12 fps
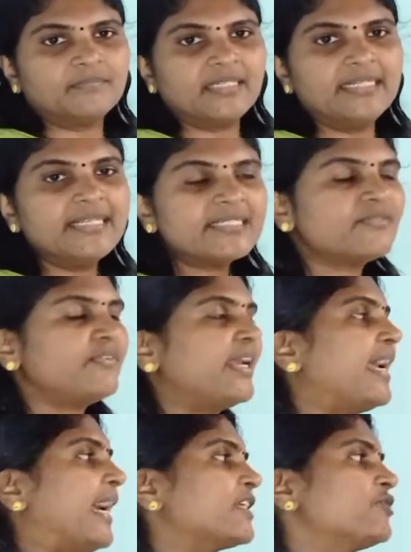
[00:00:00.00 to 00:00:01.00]
In this
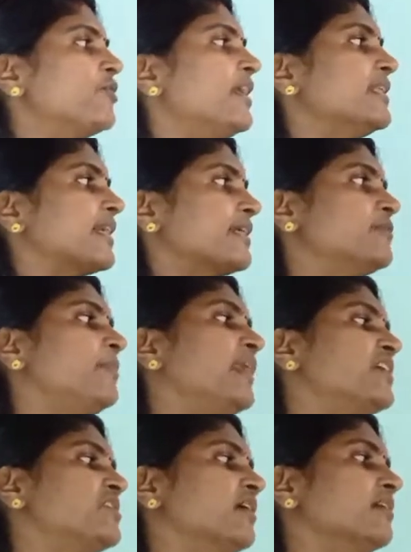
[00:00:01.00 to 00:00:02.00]
way, actually the
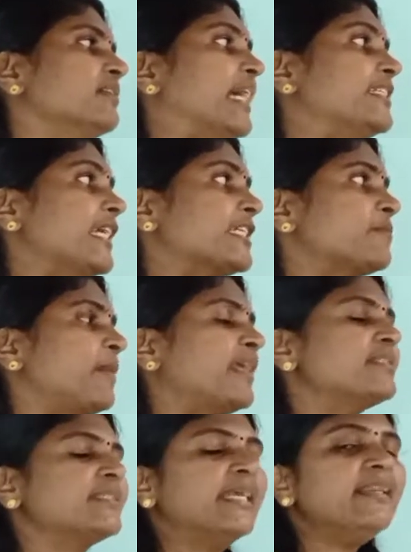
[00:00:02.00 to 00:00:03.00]
respiration that takes
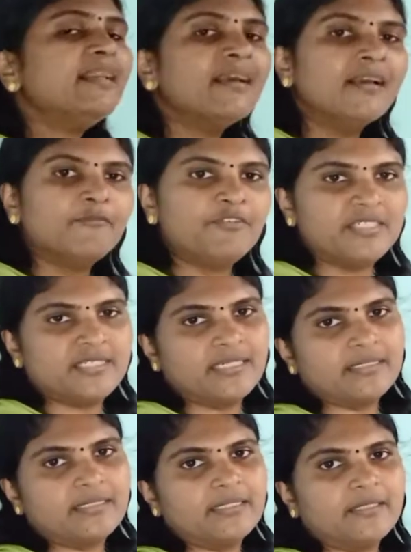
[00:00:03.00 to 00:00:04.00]
place in
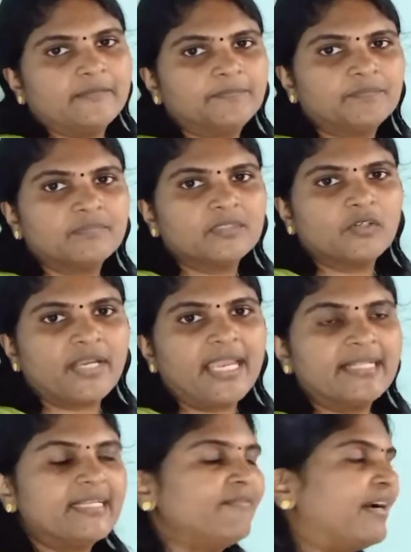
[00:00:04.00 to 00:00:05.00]
fishes.
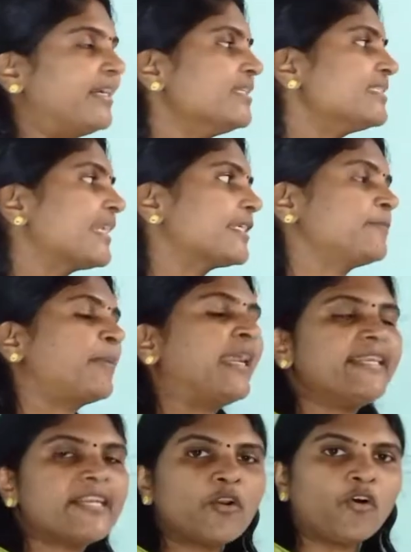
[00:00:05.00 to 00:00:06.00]
Okay, then what is the
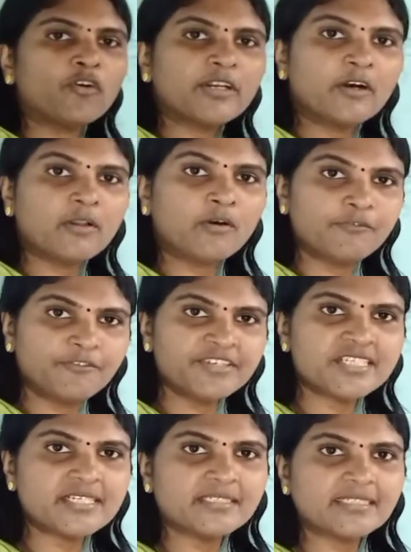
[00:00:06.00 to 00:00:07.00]
respiratory organ of
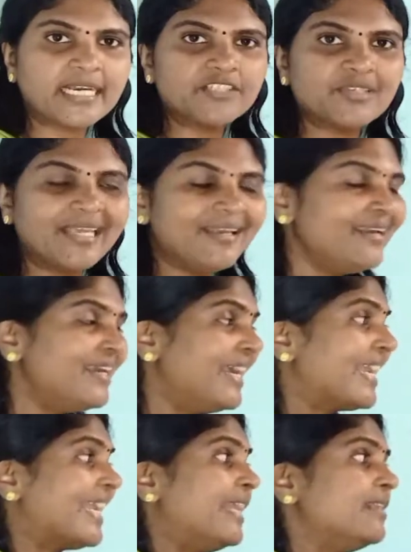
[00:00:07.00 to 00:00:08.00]
fishes? Actually,
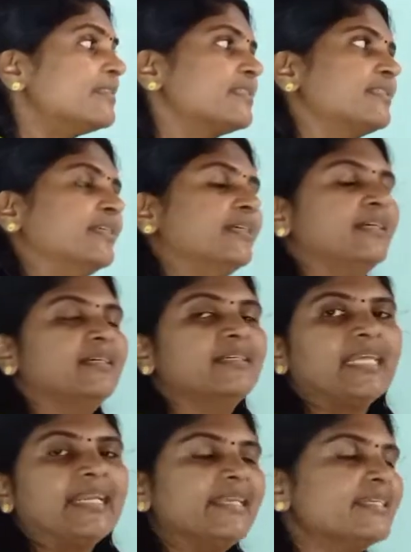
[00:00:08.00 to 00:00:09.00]
gills.
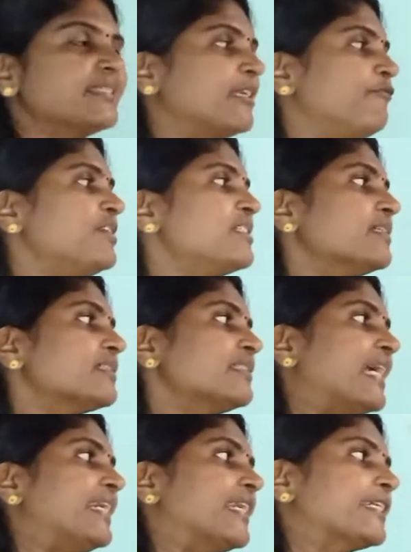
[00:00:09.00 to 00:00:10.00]
That is the fishes
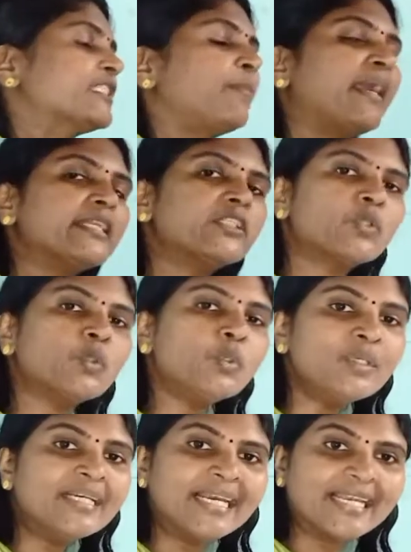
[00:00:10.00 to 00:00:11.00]
that respire
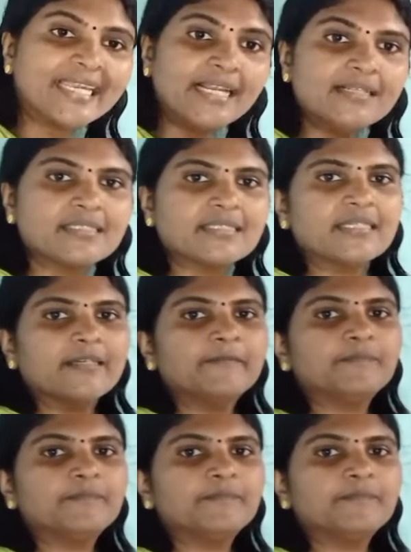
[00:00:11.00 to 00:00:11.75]
through gills.